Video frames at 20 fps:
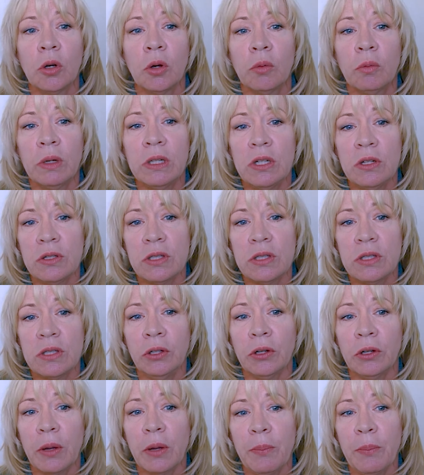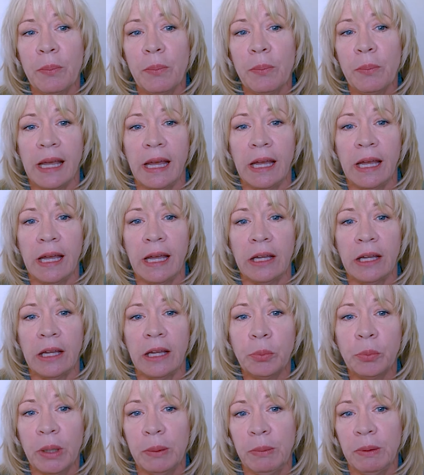reducing your combined annual
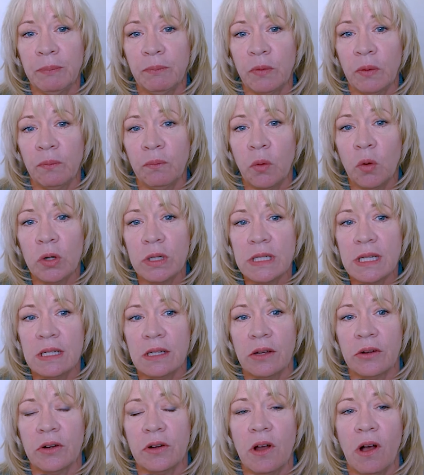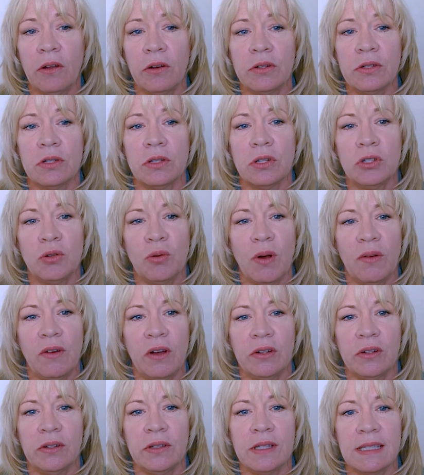premium from $1,400 to
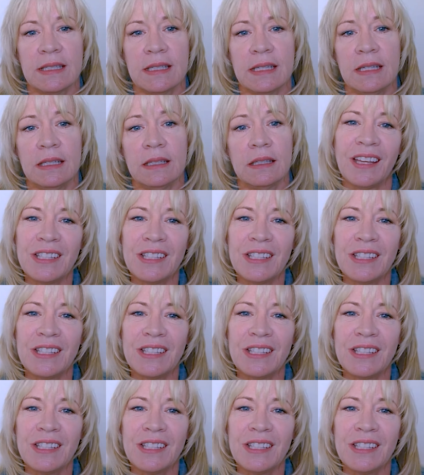$1,260.